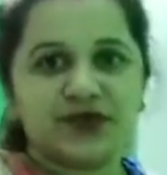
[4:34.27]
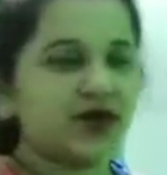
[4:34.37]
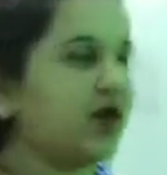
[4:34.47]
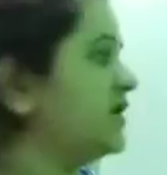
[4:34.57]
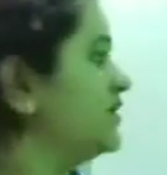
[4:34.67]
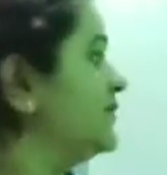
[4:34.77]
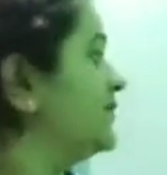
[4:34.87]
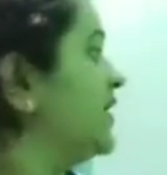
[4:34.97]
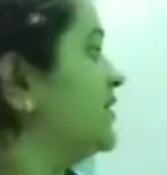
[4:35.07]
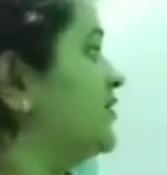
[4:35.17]
Okay.
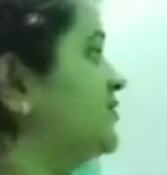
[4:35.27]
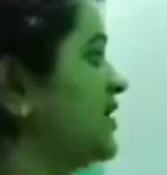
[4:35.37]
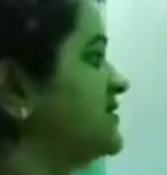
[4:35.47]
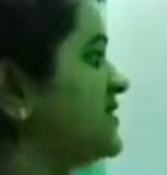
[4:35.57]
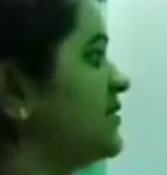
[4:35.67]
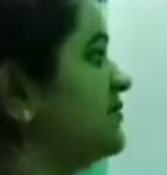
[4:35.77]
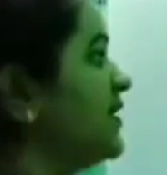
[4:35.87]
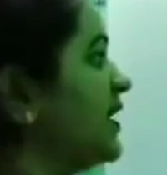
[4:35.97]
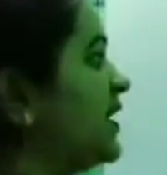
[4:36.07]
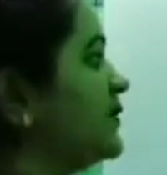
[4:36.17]
Now next come
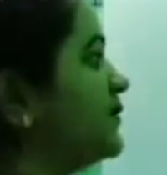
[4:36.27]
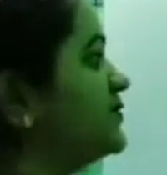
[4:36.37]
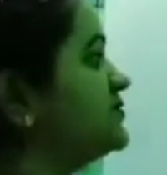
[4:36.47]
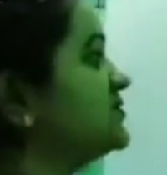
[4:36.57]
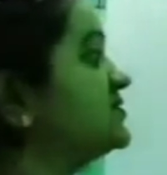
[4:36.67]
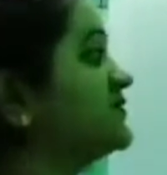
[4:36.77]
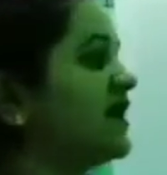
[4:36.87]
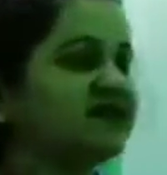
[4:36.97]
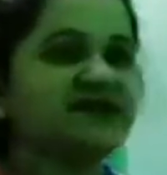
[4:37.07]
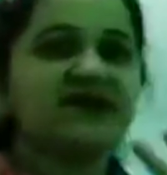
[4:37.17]
input
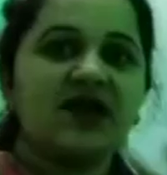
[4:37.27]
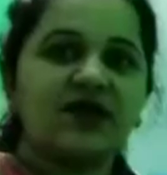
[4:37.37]
devices.